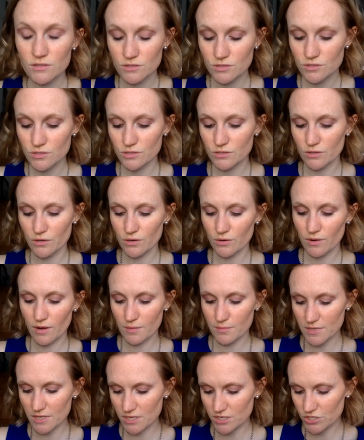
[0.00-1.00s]
So
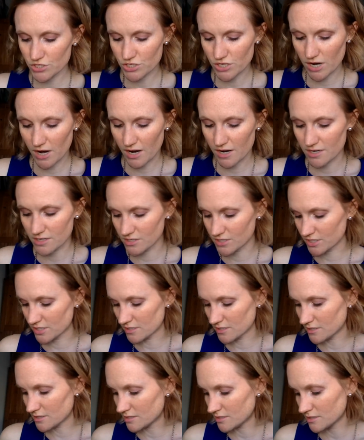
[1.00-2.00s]
I'm going to try
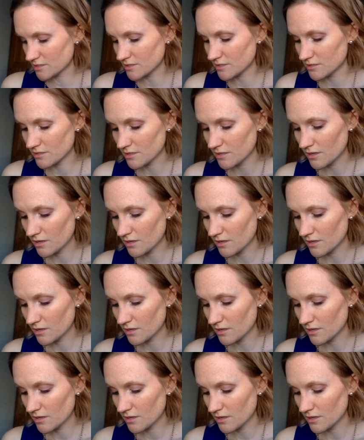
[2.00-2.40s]
just